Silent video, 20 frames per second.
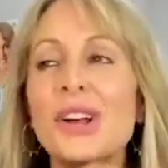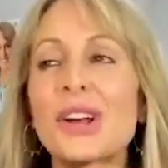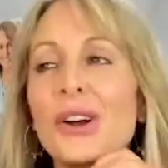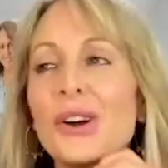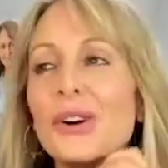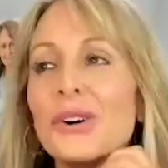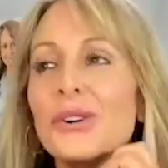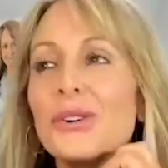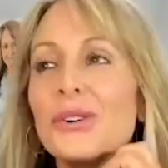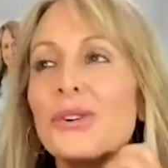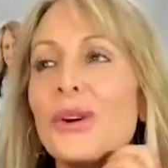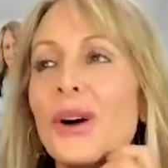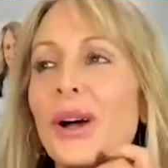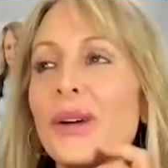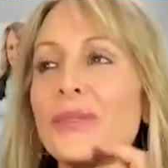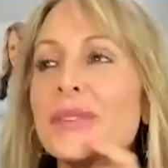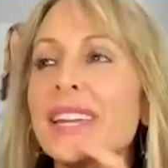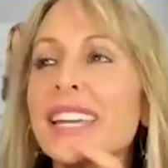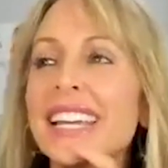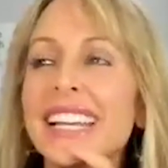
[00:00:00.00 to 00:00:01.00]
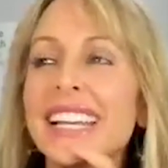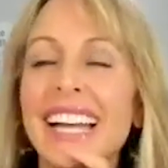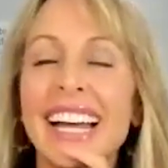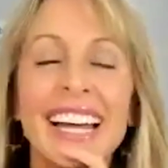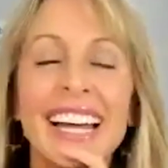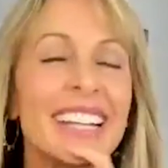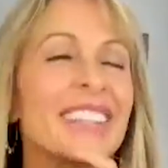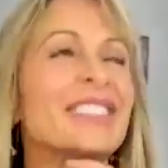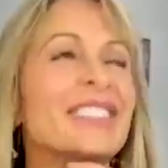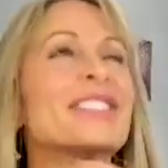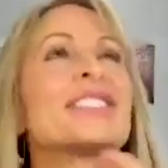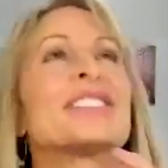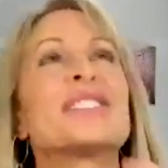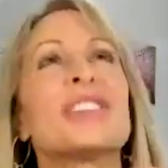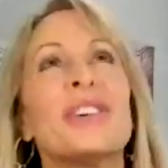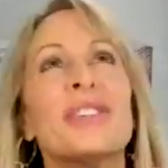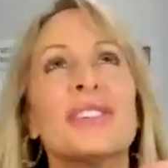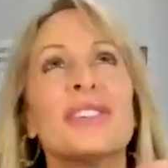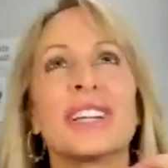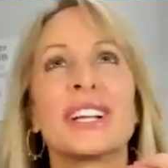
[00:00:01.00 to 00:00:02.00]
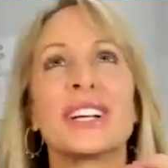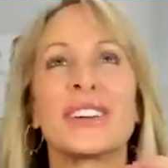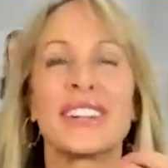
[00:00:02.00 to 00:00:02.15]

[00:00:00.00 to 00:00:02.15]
So, I have so many